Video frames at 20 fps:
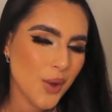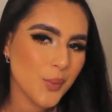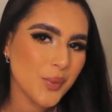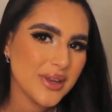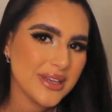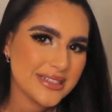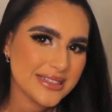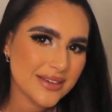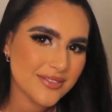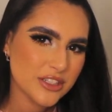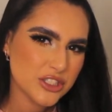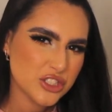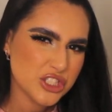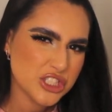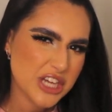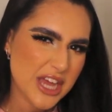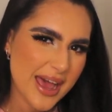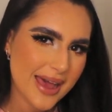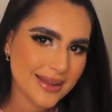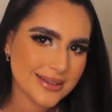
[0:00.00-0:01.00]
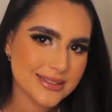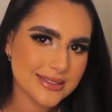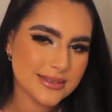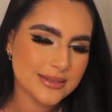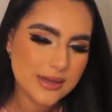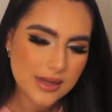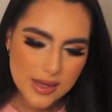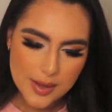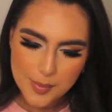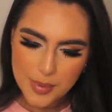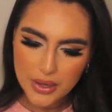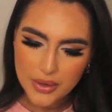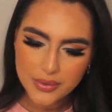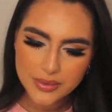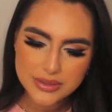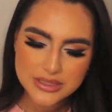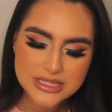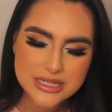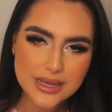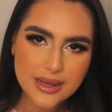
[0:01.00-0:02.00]
we need to have a chat
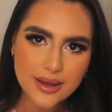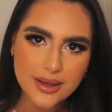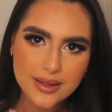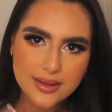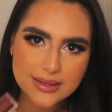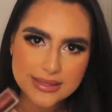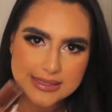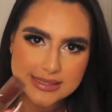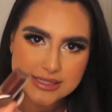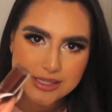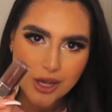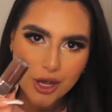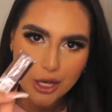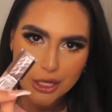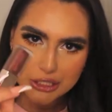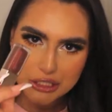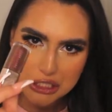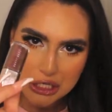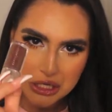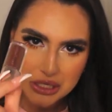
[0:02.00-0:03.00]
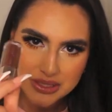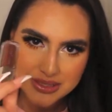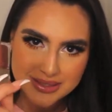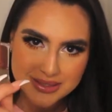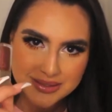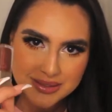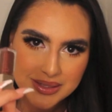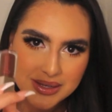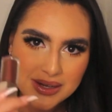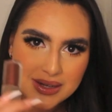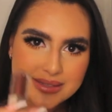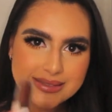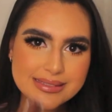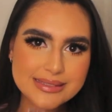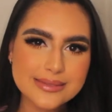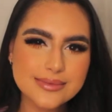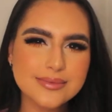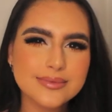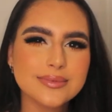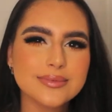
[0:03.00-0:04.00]
about this hot chocolate
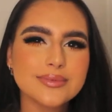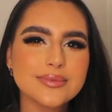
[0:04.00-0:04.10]
gloss.